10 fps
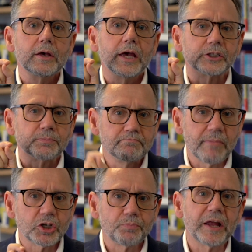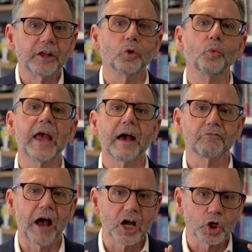It's much better that we have
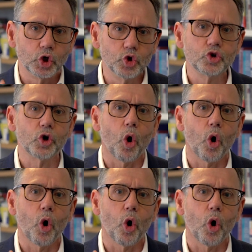a good